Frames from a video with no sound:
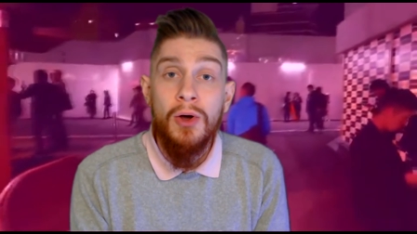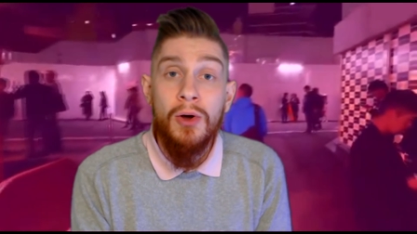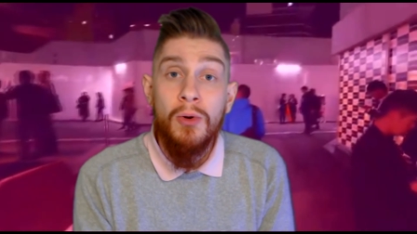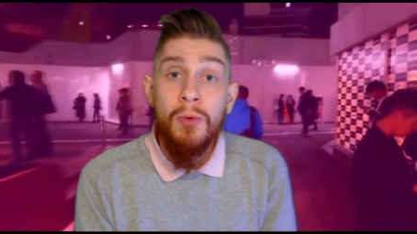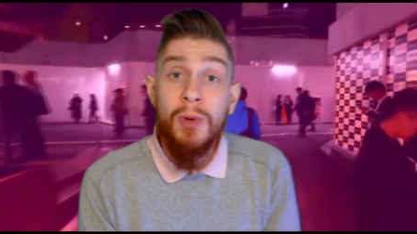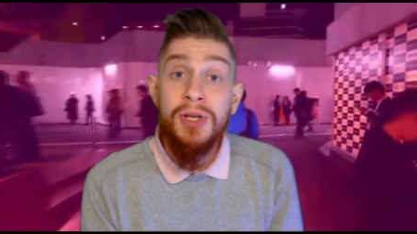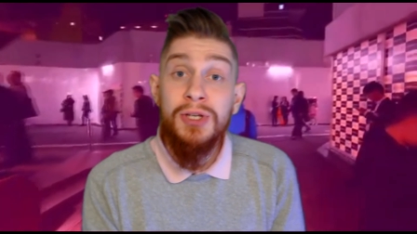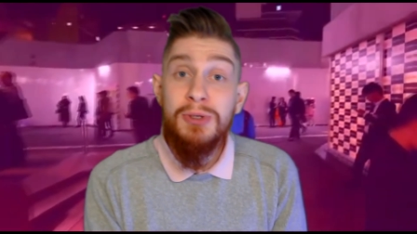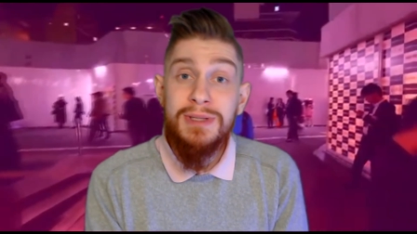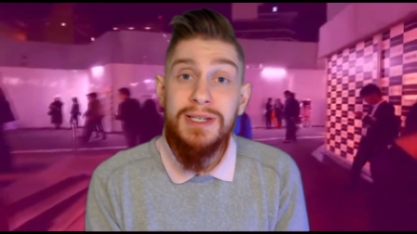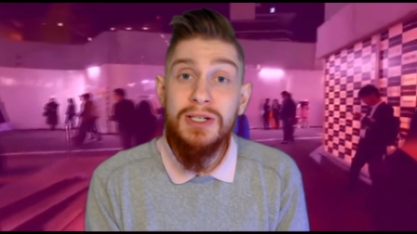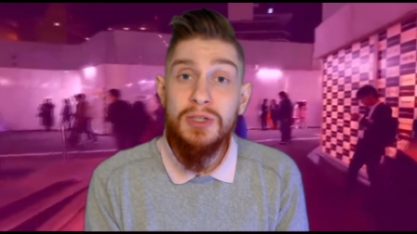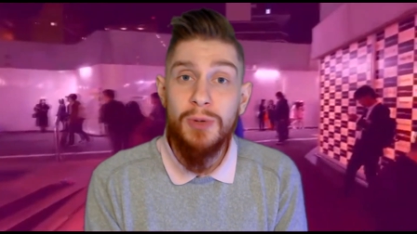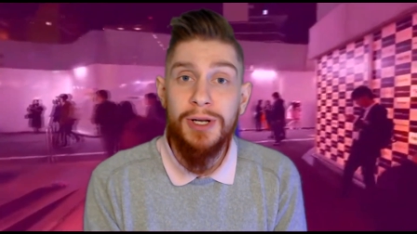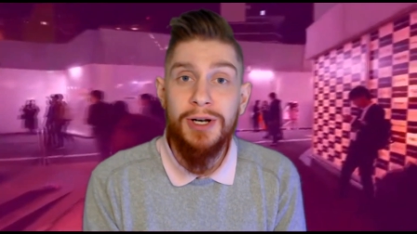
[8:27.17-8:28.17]
When
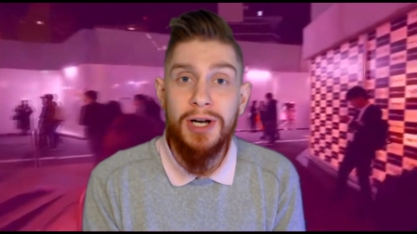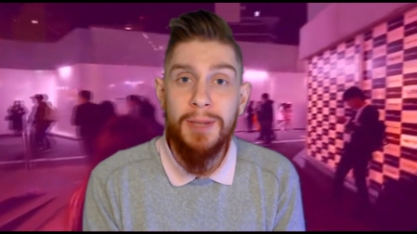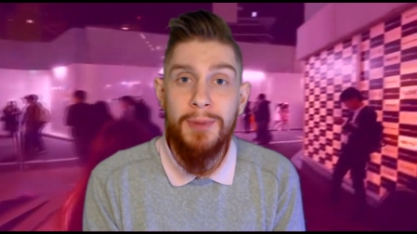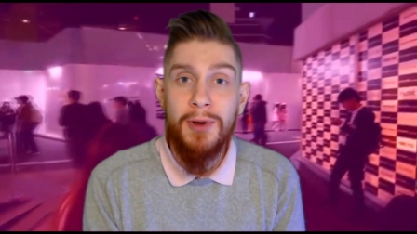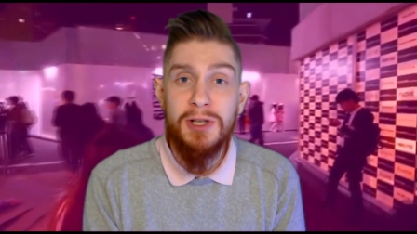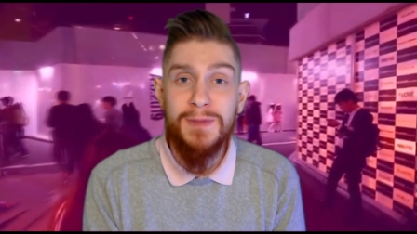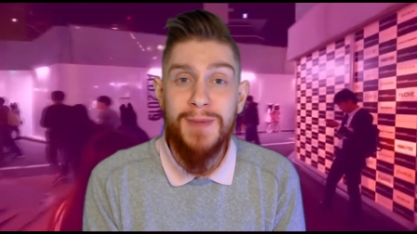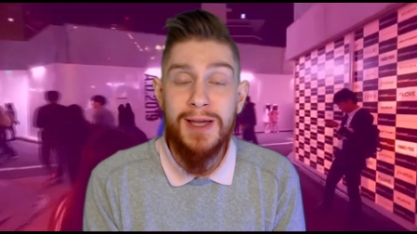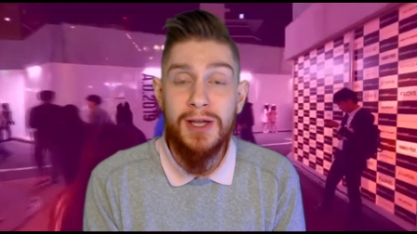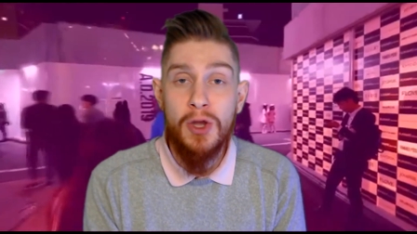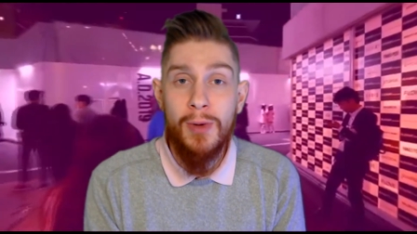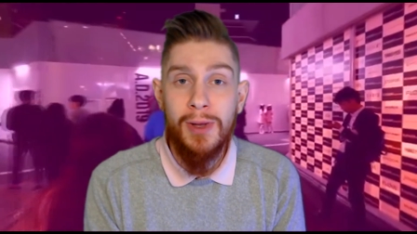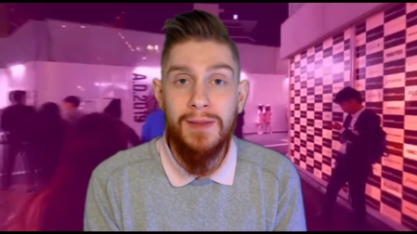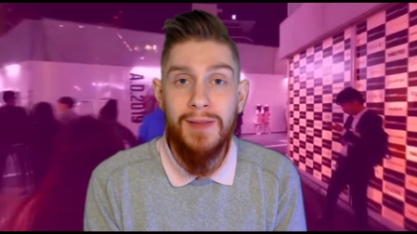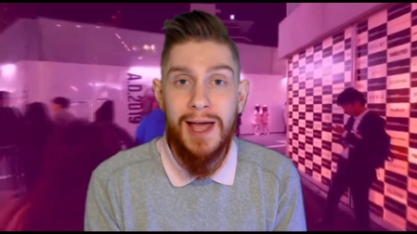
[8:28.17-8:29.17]
using Twitter to post my
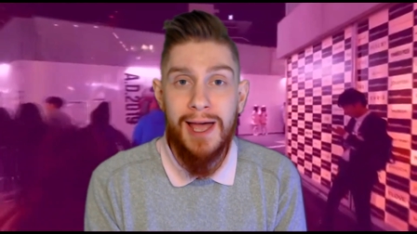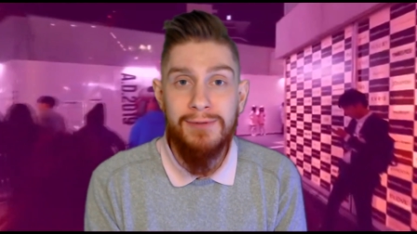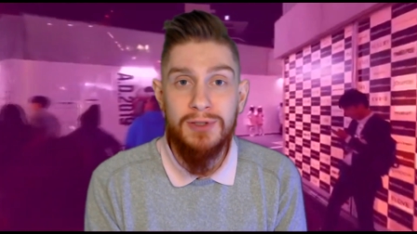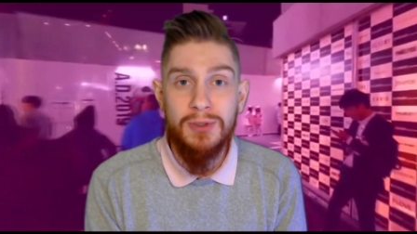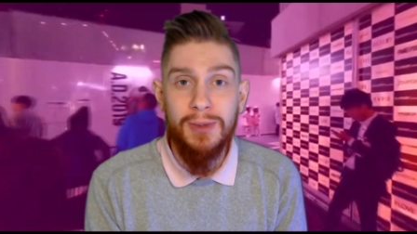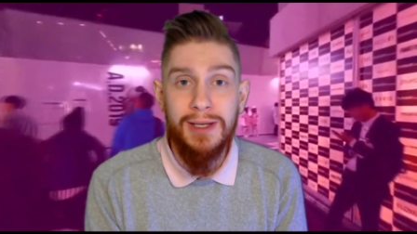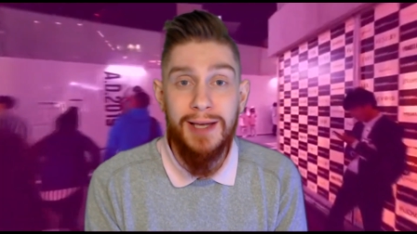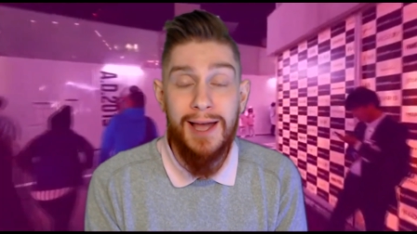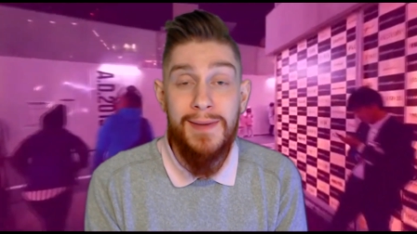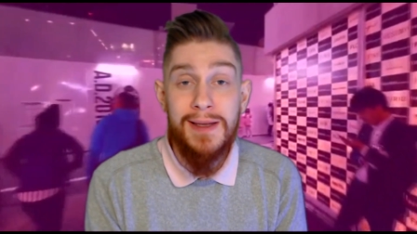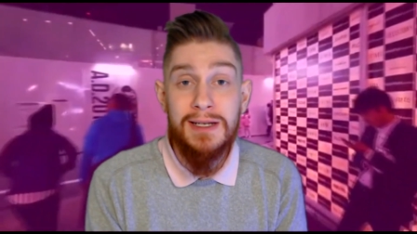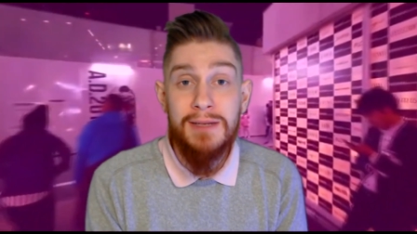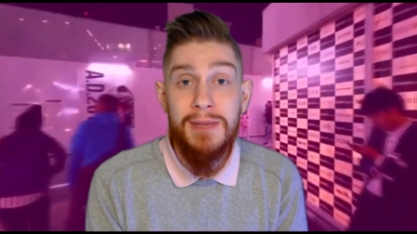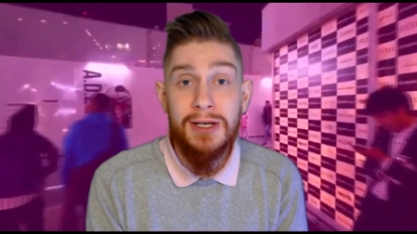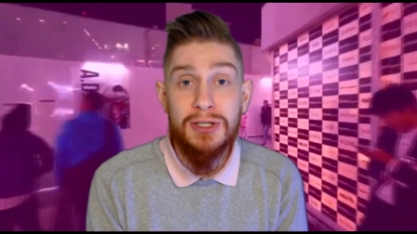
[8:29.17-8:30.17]
going live tweet, I
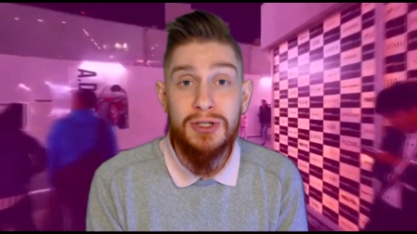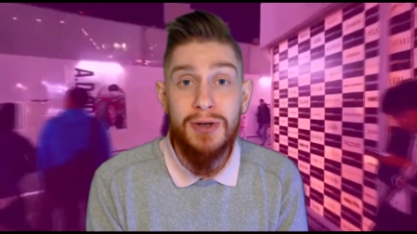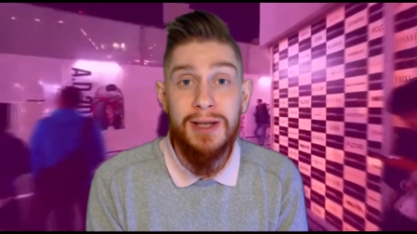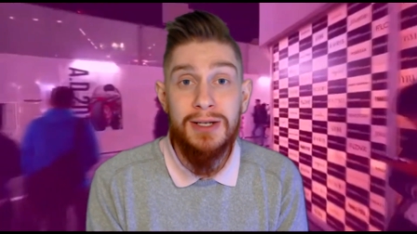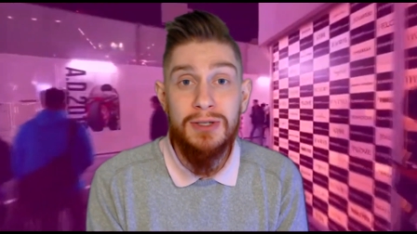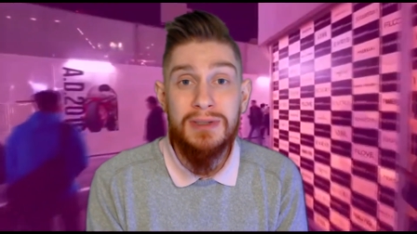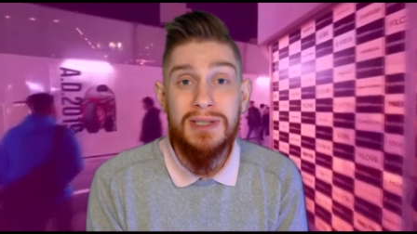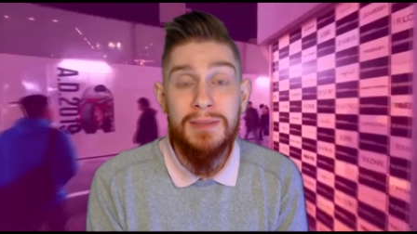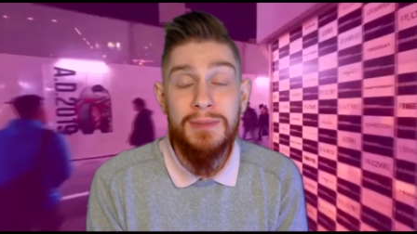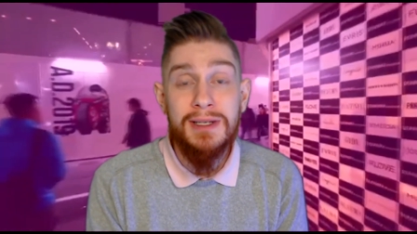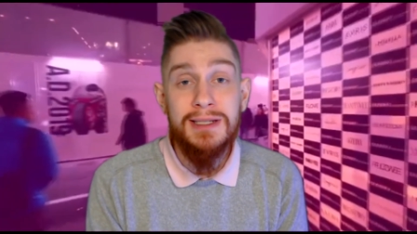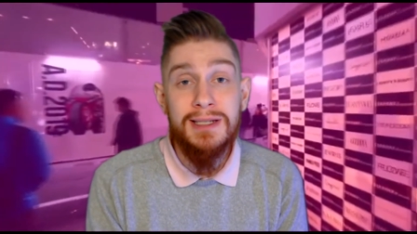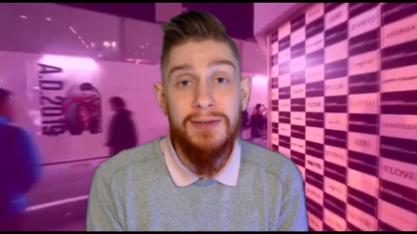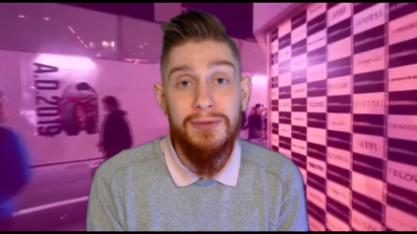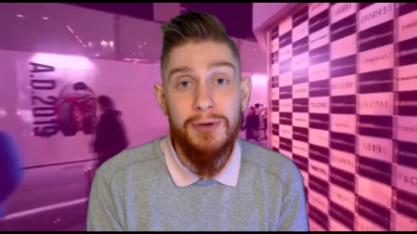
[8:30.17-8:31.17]
like to make sure I do
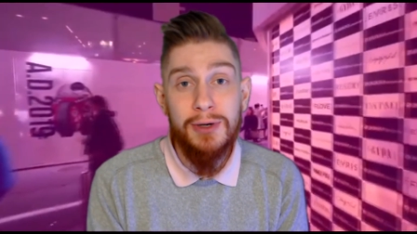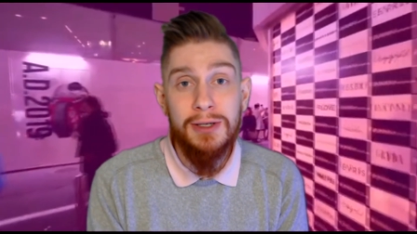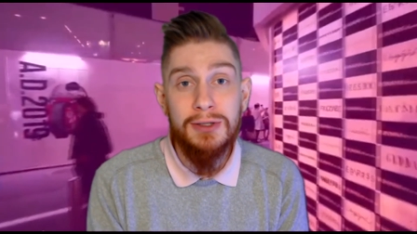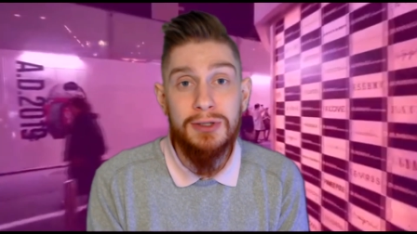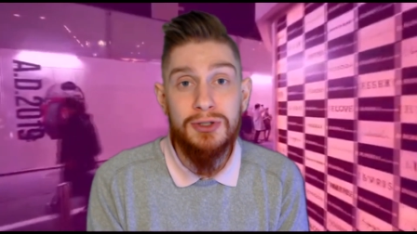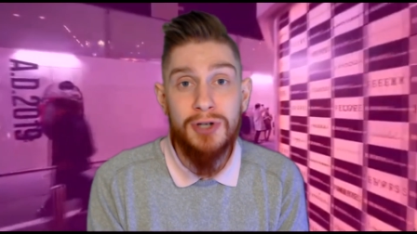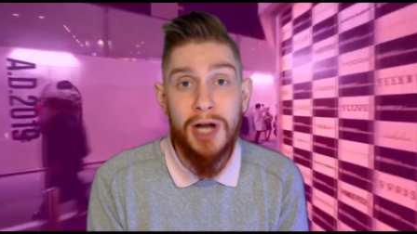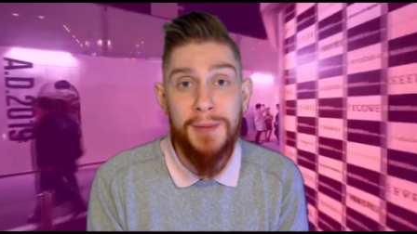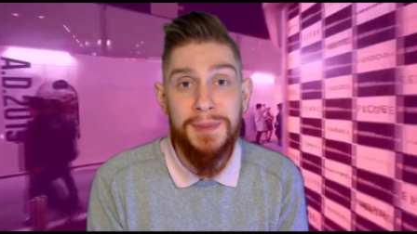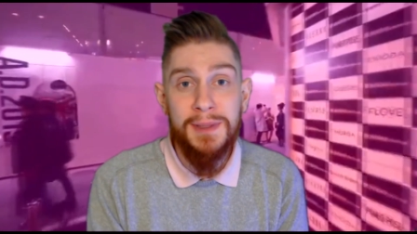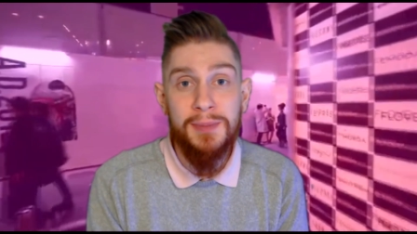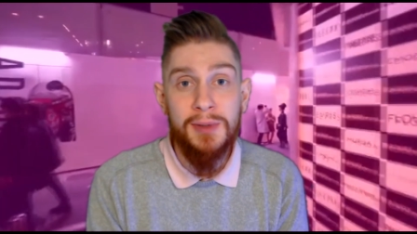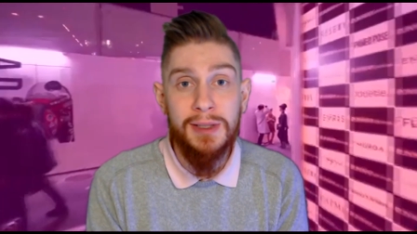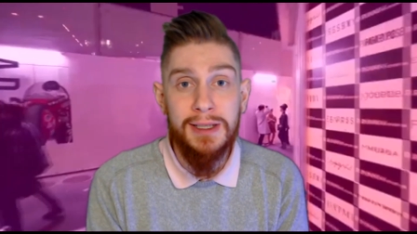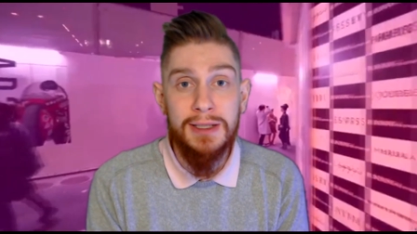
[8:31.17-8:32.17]
something different to draw
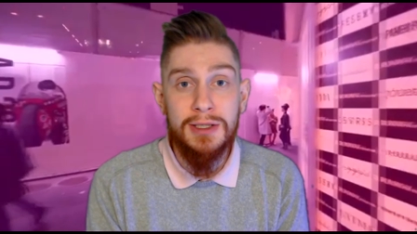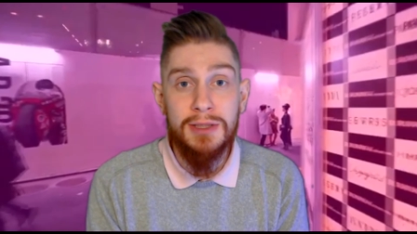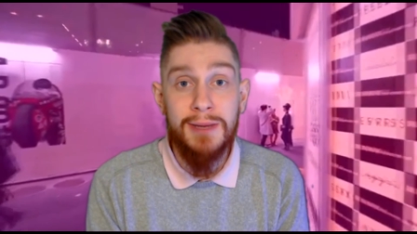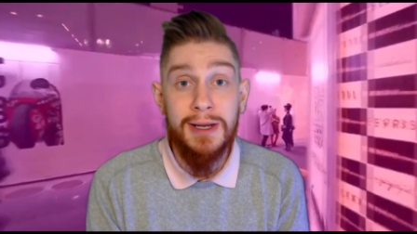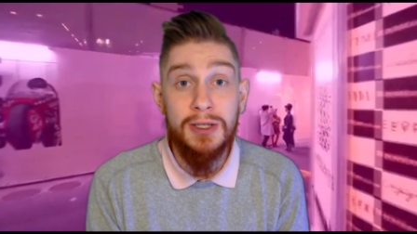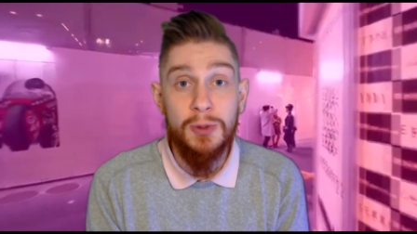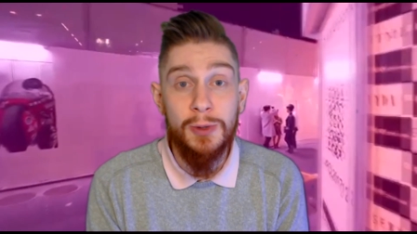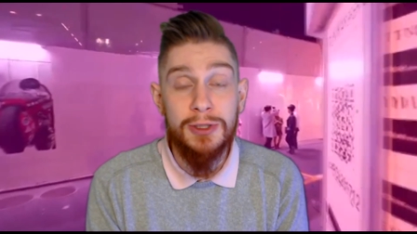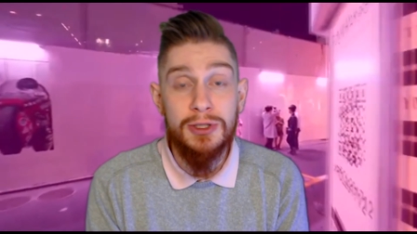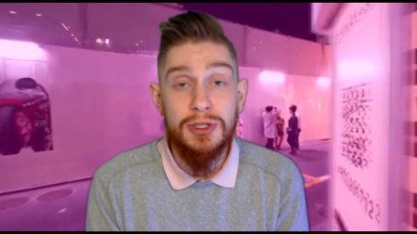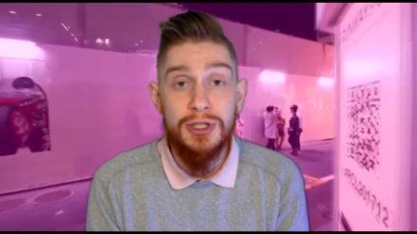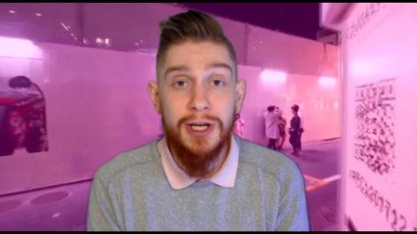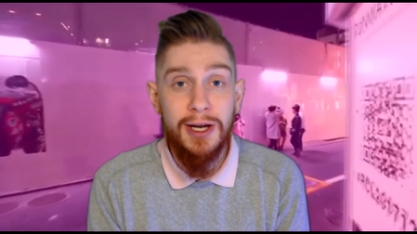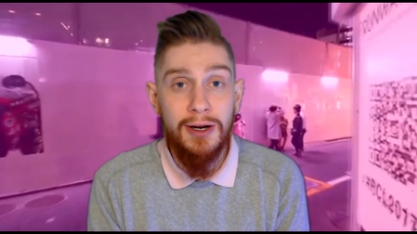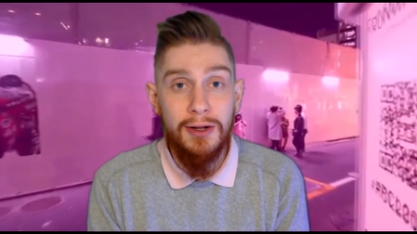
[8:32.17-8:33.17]
people into my Twitch
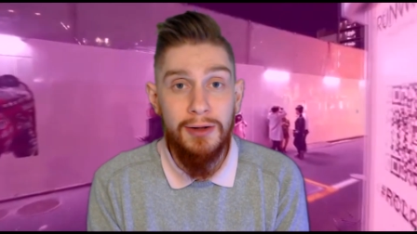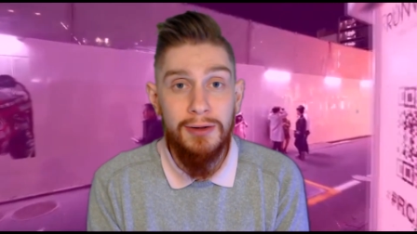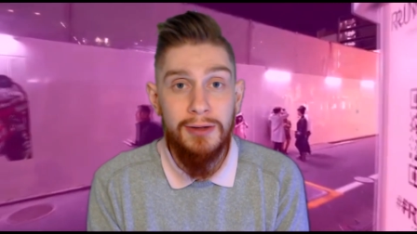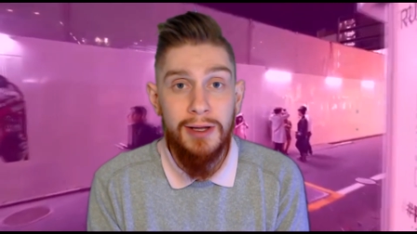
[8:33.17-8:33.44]
channel.